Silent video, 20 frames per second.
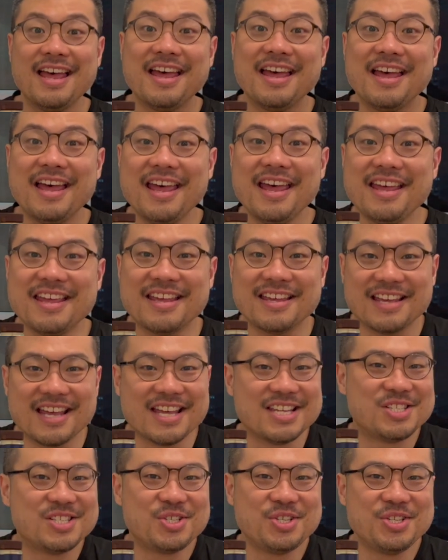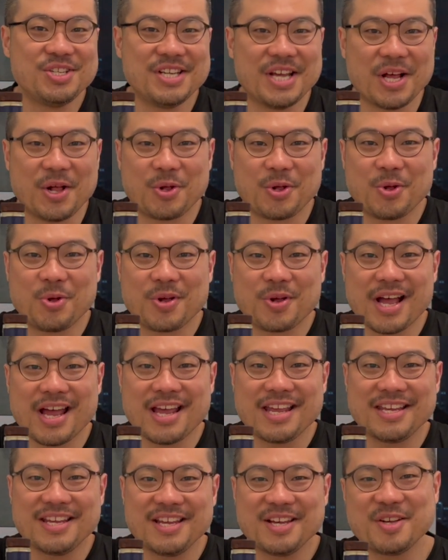Hey, SG Alcohol
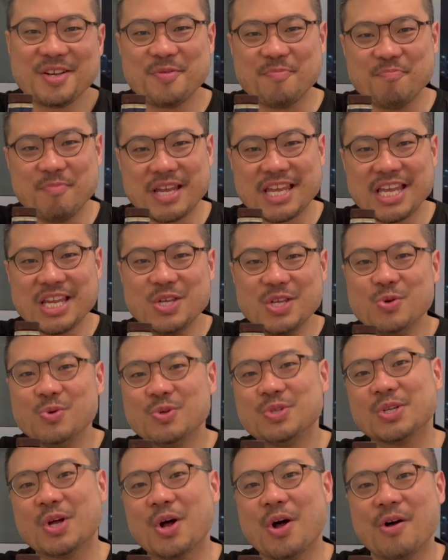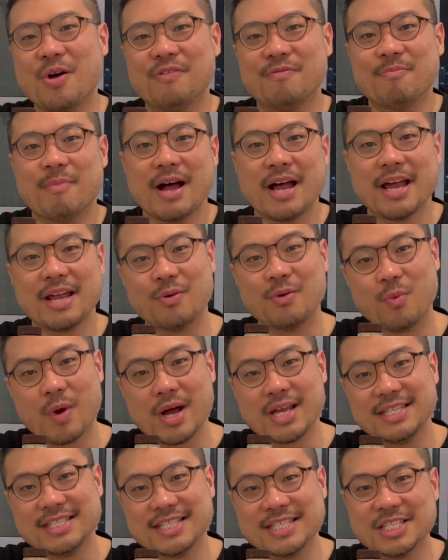Guy here, making use of my
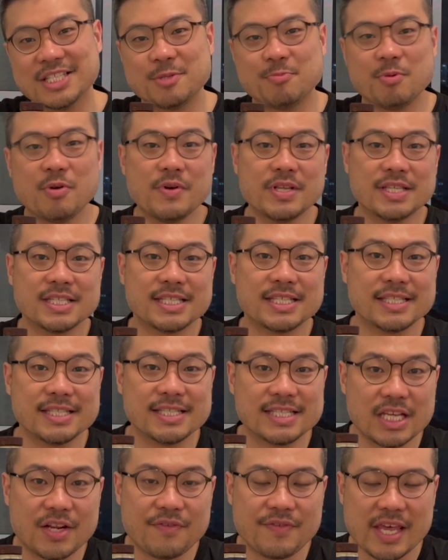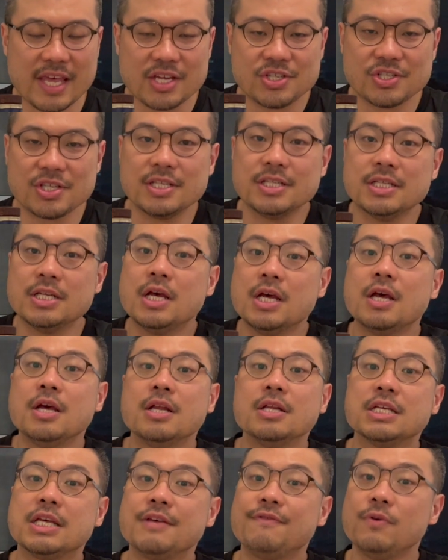wines and spirits certification
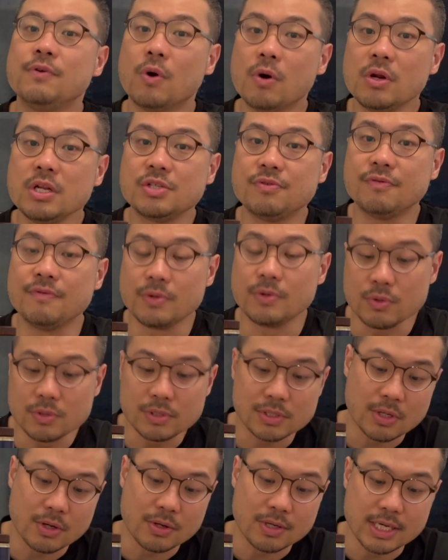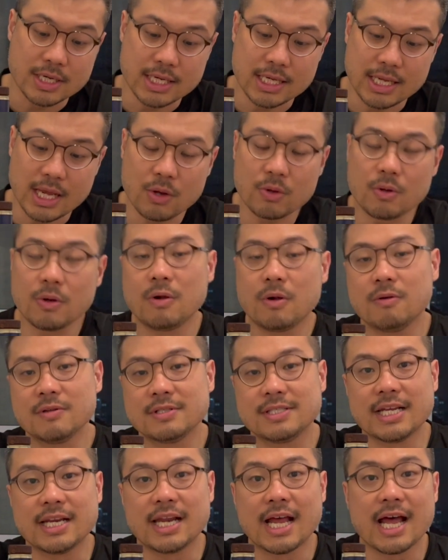to give you honest reviews on the alcohols
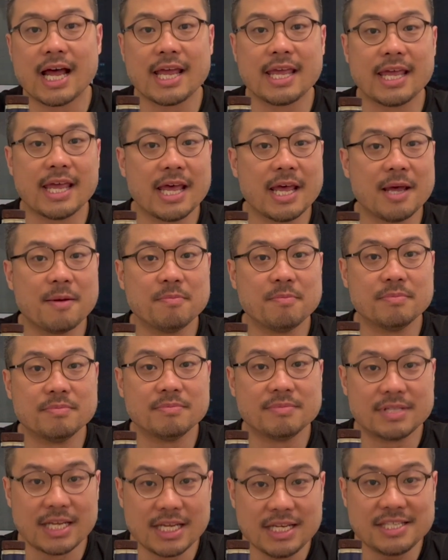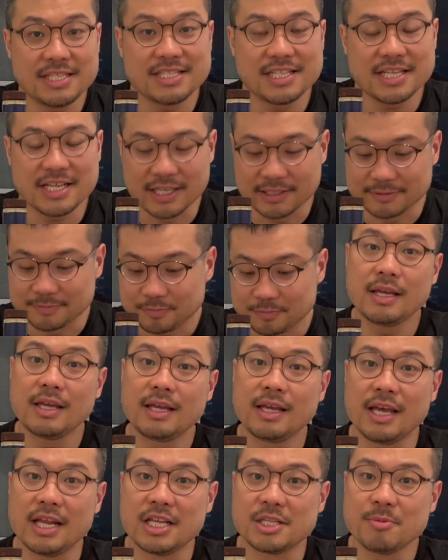that I am tasting.
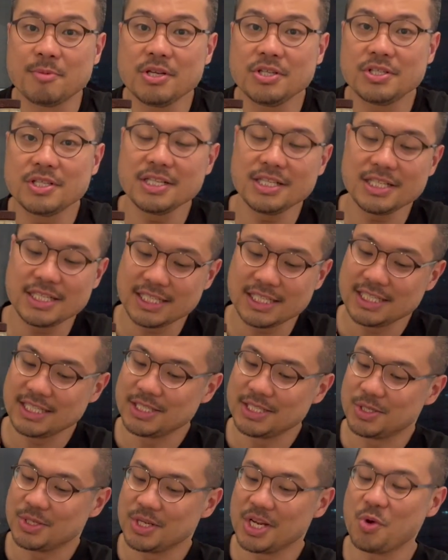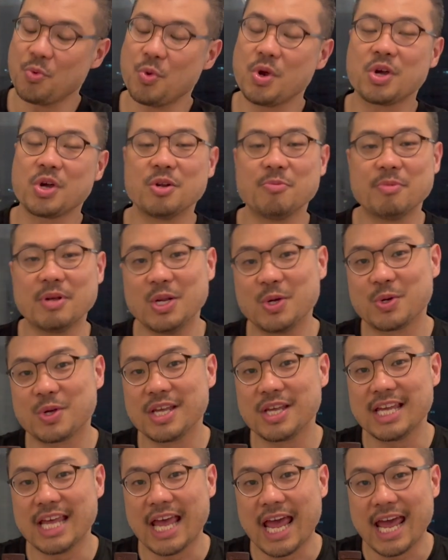As mentioned, today we're going to be
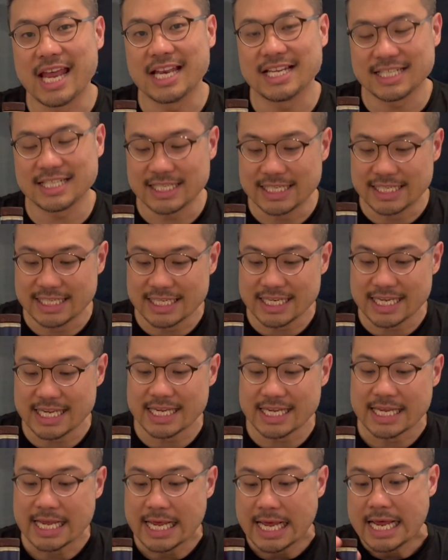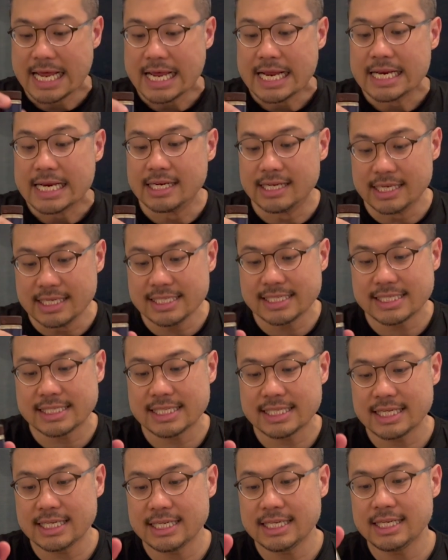looking at the
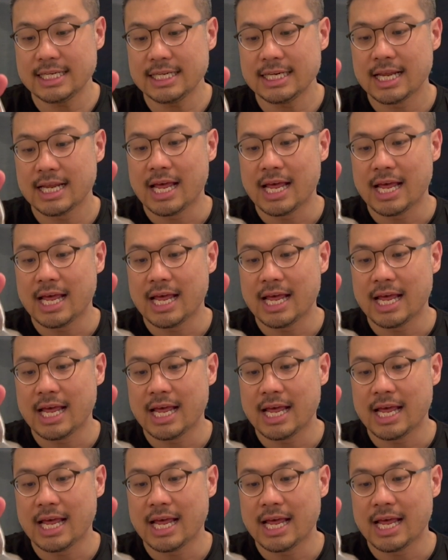Deanston